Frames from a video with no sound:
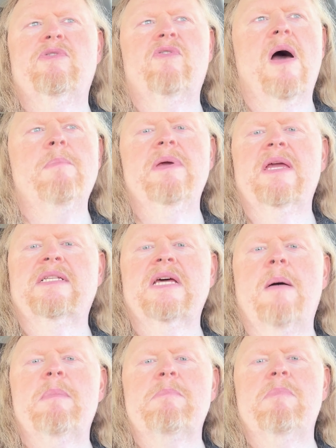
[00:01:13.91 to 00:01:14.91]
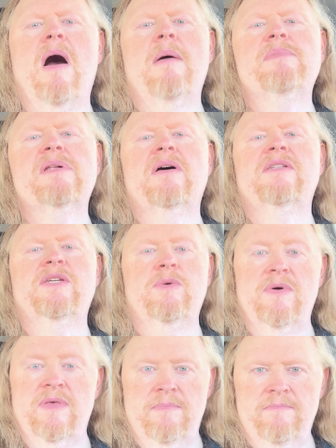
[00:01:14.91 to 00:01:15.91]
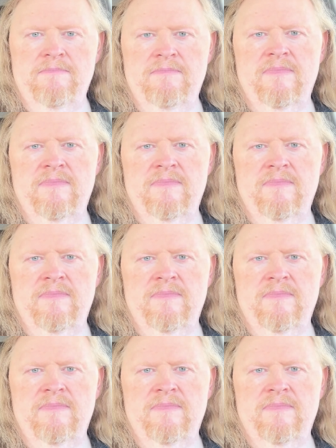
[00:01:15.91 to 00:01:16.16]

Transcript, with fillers: dropping atomic bombs on two of them.